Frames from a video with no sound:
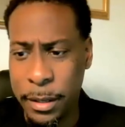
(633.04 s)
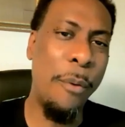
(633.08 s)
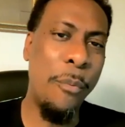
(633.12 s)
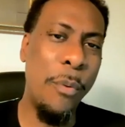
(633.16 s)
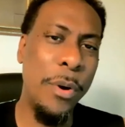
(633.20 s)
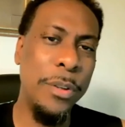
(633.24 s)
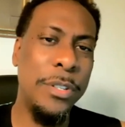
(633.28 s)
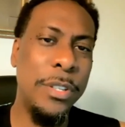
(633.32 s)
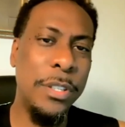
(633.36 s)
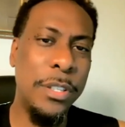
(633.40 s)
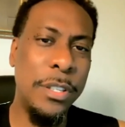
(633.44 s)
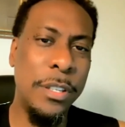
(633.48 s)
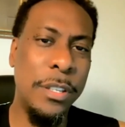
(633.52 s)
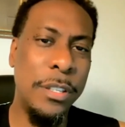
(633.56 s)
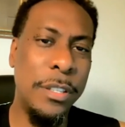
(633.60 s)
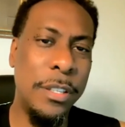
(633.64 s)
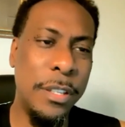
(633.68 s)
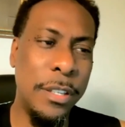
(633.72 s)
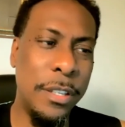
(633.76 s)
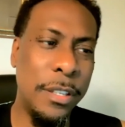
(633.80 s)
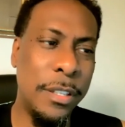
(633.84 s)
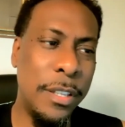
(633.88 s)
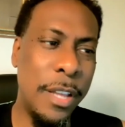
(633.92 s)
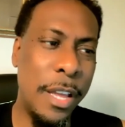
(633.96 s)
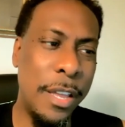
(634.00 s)
I went to the,
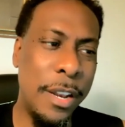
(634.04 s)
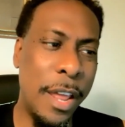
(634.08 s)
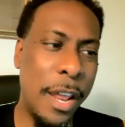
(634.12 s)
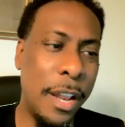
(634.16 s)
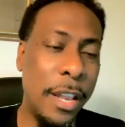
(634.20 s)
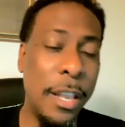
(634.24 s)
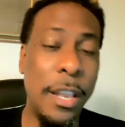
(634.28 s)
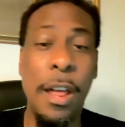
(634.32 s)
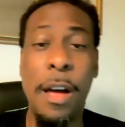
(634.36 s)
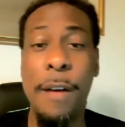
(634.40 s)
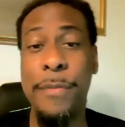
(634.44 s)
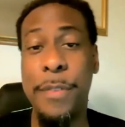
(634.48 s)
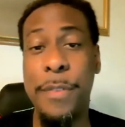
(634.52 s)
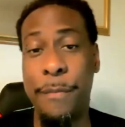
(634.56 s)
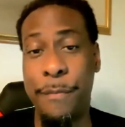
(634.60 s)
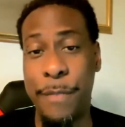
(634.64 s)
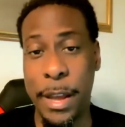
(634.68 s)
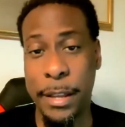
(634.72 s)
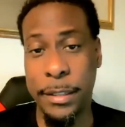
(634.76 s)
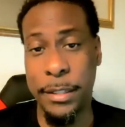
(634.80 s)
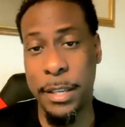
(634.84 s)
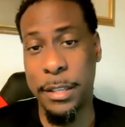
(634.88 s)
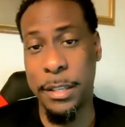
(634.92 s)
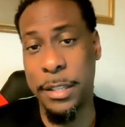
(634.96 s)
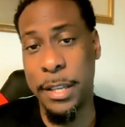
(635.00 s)
the and I love the
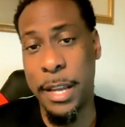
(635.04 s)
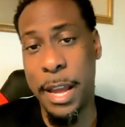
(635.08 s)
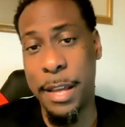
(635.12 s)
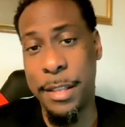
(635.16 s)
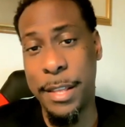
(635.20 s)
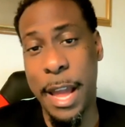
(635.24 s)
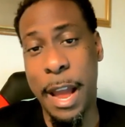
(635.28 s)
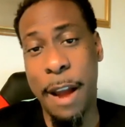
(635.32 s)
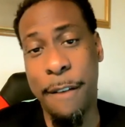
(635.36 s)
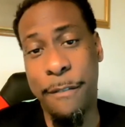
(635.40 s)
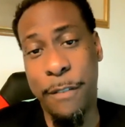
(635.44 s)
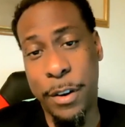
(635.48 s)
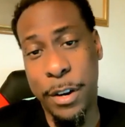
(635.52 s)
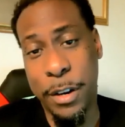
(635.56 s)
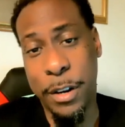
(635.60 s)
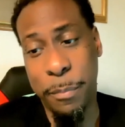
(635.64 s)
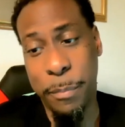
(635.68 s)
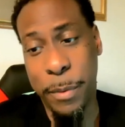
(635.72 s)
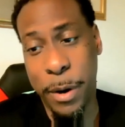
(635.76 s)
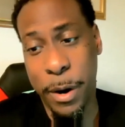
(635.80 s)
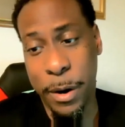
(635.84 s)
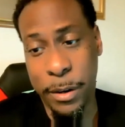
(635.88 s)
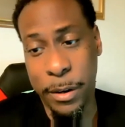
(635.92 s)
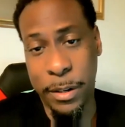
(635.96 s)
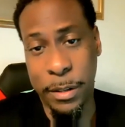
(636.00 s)
fact that they had the African
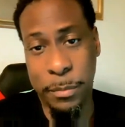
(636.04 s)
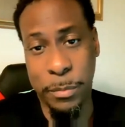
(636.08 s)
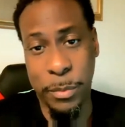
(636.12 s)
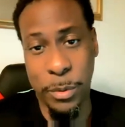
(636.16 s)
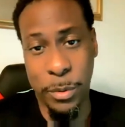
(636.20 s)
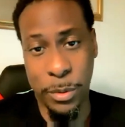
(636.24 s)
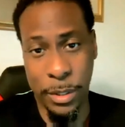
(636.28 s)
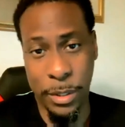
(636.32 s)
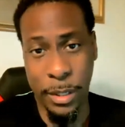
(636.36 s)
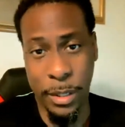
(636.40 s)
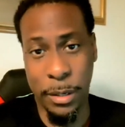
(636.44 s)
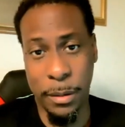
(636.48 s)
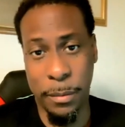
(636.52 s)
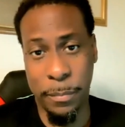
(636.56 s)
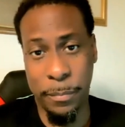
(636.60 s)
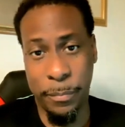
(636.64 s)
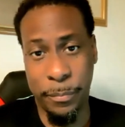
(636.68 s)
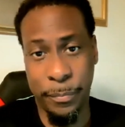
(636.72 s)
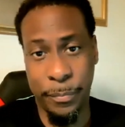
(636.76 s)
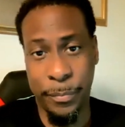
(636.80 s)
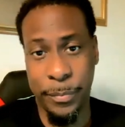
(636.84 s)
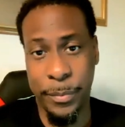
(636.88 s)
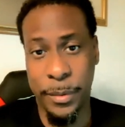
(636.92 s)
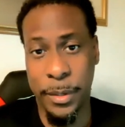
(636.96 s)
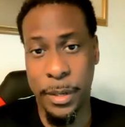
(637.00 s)
American Museum
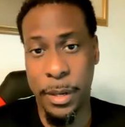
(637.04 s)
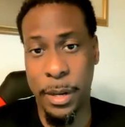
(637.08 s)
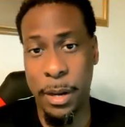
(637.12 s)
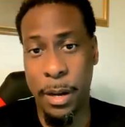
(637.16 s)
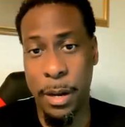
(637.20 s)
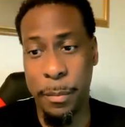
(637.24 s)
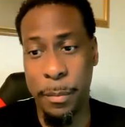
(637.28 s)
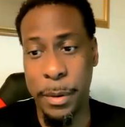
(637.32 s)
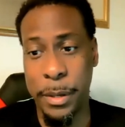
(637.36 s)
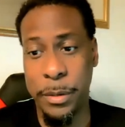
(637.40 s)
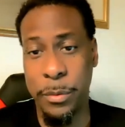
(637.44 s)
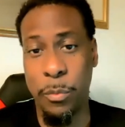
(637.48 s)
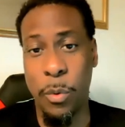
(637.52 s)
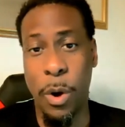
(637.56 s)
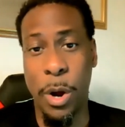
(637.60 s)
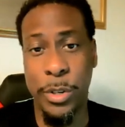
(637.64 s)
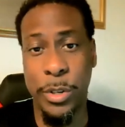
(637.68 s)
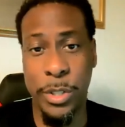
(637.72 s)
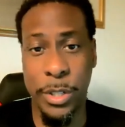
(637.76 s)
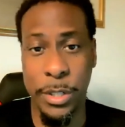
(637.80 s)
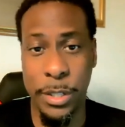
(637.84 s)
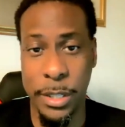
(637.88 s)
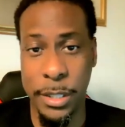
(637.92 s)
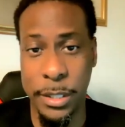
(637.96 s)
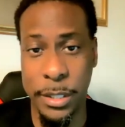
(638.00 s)
um, mm-hmm. in
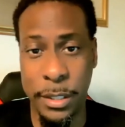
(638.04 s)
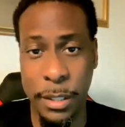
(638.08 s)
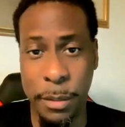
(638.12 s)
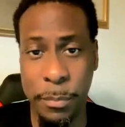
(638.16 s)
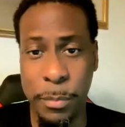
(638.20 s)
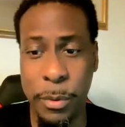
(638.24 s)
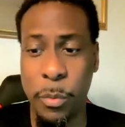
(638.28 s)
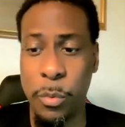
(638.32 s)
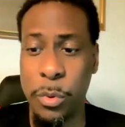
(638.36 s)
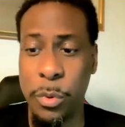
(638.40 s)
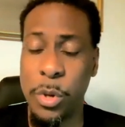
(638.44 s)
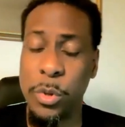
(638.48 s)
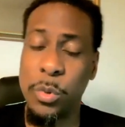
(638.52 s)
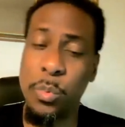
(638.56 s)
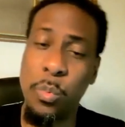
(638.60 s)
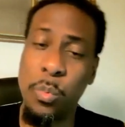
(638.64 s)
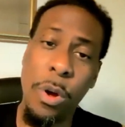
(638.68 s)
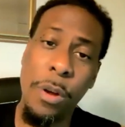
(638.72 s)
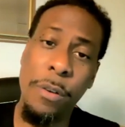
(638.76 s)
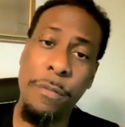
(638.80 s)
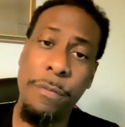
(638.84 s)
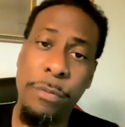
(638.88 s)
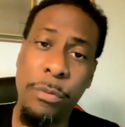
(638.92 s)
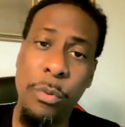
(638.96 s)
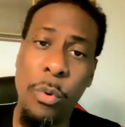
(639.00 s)
Washington D.C. But there's
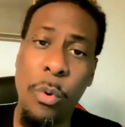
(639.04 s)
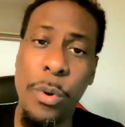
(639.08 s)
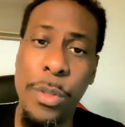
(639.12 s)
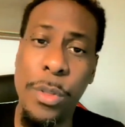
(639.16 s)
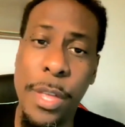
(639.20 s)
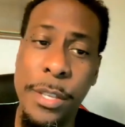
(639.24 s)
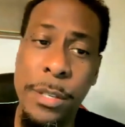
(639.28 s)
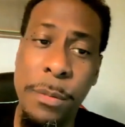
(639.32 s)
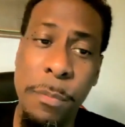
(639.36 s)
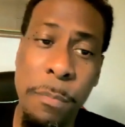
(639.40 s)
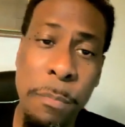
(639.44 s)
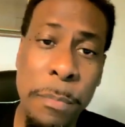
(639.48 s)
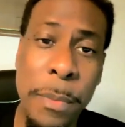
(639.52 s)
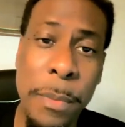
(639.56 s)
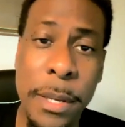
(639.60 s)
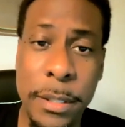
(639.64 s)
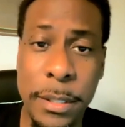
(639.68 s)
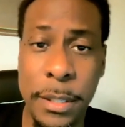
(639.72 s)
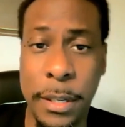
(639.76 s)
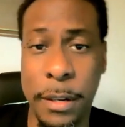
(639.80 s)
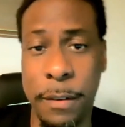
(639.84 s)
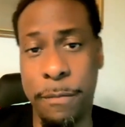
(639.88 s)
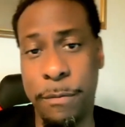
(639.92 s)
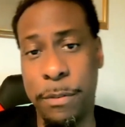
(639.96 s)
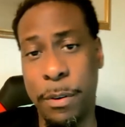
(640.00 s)
one floor that's
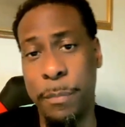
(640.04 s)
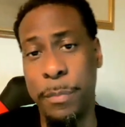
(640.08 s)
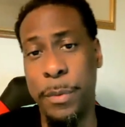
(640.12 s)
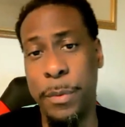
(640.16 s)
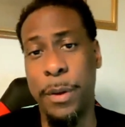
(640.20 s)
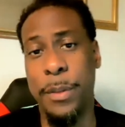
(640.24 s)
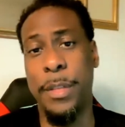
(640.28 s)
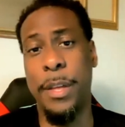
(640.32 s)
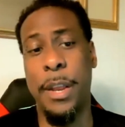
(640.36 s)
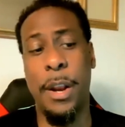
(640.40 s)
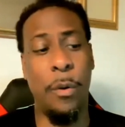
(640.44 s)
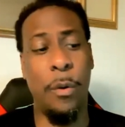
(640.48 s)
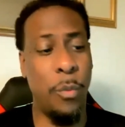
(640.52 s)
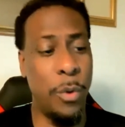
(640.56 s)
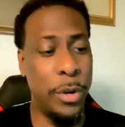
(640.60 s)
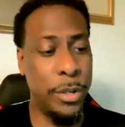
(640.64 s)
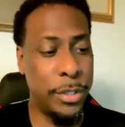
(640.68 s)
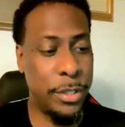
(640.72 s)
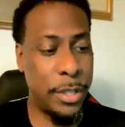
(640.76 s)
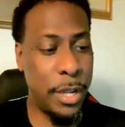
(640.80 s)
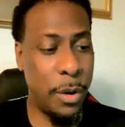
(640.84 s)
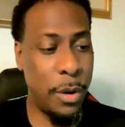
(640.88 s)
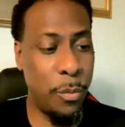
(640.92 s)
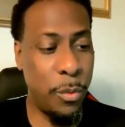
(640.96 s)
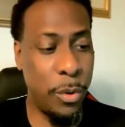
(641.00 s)
missing from there that I
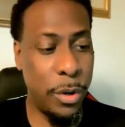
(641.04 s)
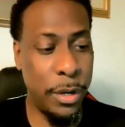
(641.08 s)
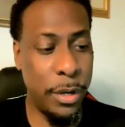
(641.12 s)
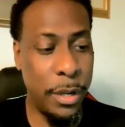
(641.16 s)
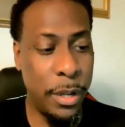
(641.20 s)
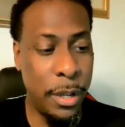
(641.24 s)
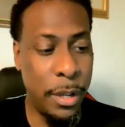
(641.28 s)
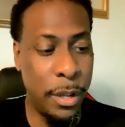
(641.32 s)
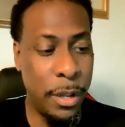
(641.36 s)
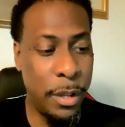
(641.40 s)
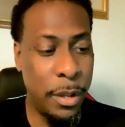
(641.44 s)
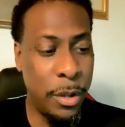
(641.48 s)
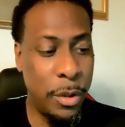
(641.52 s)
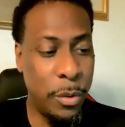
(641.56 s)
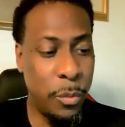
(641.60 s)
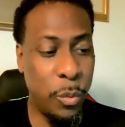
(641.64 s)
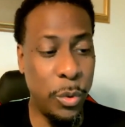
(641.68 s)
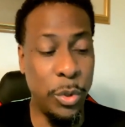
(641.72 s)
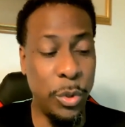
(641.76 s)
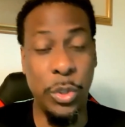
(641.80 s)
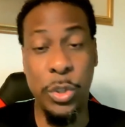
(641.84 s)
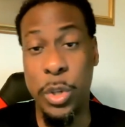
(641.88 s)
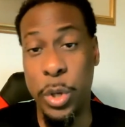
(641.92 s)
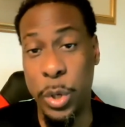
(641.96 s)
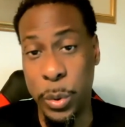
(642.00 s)
wish they would
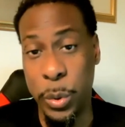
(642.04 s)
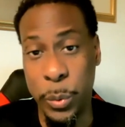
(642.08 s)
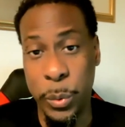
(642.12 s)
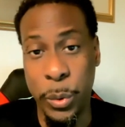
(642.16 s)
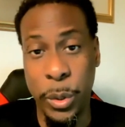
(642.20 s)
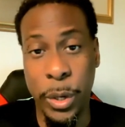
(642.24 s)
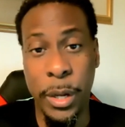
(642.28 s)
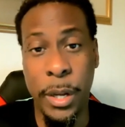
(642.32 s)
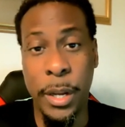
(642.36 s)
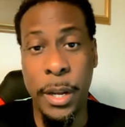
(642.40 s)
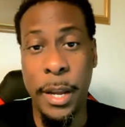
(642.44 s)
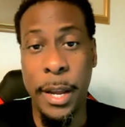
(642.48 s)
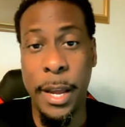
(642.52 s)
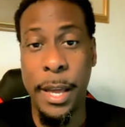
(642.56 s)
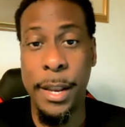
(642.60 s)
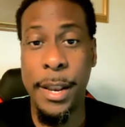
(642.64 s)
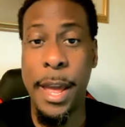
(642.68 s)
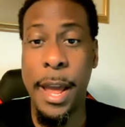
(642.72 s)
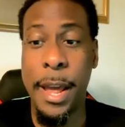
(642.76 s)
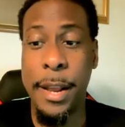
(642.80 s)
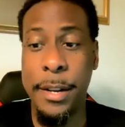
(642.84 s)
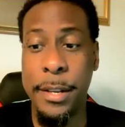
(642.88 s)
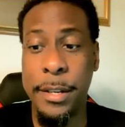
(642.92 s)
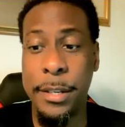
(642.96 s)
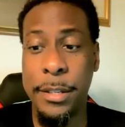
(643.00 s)
would do, and
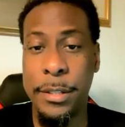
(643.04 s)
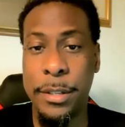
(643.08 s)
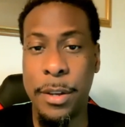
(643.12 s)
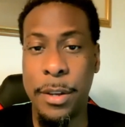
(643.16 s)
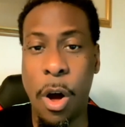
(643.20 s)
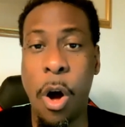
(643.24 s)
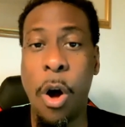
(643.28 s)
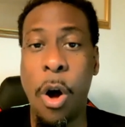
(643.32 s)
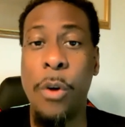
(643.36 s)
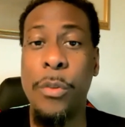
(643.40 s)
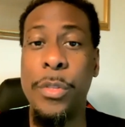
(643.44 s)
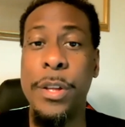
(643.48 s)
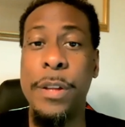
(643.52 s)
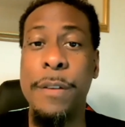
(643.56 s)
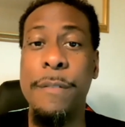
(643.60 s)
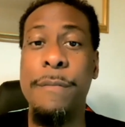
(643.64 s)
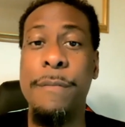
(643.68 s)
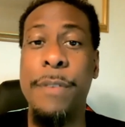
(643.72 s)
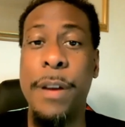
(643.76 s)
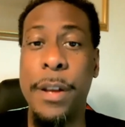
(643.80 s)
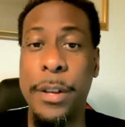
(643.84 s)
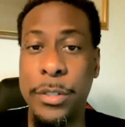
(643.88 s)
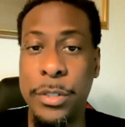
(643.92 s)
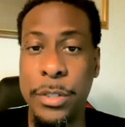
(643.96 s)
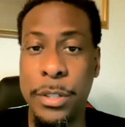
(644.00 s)
that is all the
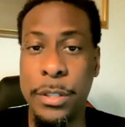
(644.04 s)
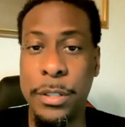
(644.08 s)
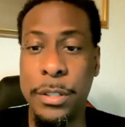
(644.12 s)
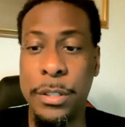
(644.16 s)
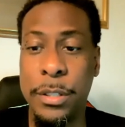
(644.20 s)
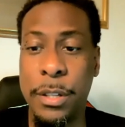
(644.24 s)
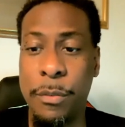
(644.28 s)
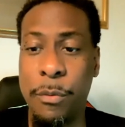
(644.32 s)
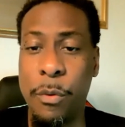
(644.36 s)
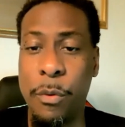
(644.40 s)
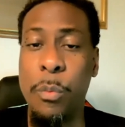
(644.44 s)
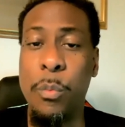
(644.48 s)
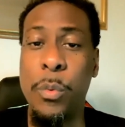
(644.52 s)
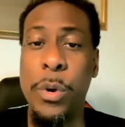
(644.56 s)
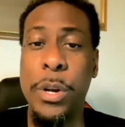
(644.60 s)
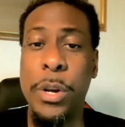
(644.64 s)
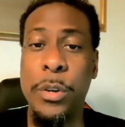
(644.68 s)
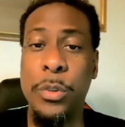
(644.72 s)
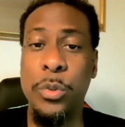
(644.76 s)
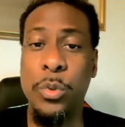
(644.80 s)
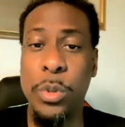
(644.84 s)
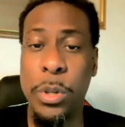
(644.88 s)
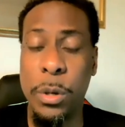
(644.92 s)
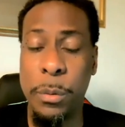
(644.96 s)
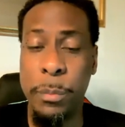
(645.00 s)
inventions of what we
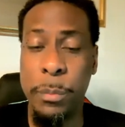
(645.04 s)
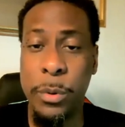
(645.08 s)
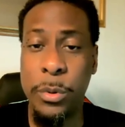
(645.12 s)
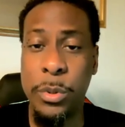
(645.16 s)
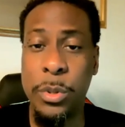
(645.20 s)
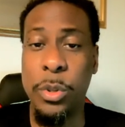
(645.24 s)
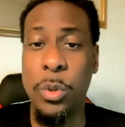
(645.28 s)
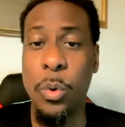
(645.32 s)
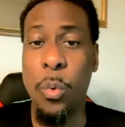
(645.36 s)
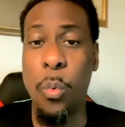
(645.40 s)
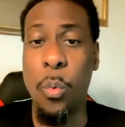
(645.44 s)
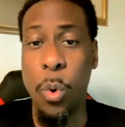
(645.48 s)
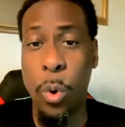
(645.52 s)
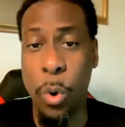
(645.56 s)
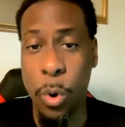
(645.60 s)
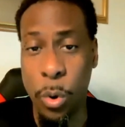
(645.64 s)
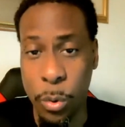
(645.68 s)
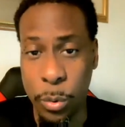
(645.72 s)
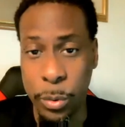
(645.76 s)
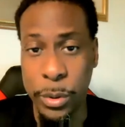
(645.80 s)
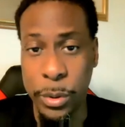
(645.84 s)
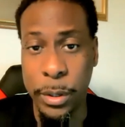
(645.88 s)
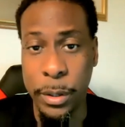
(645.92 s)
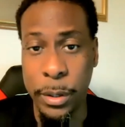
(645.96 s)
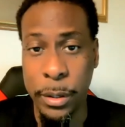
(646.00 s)
contribute to the
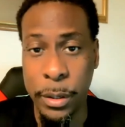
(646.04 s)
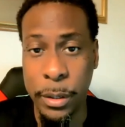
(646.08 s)
world